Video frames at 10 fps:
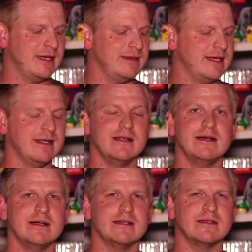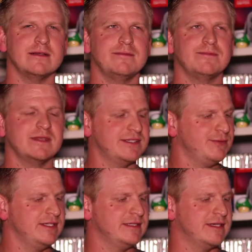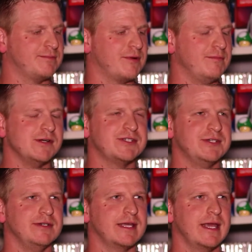And then this one is a promotional